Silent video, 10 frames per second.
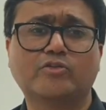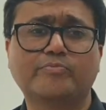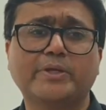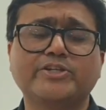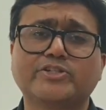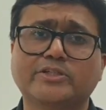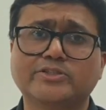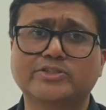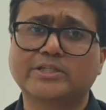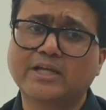of
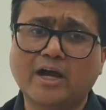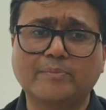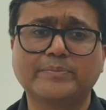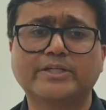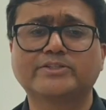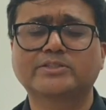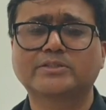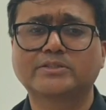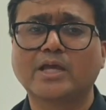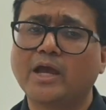patience,
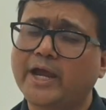calmness,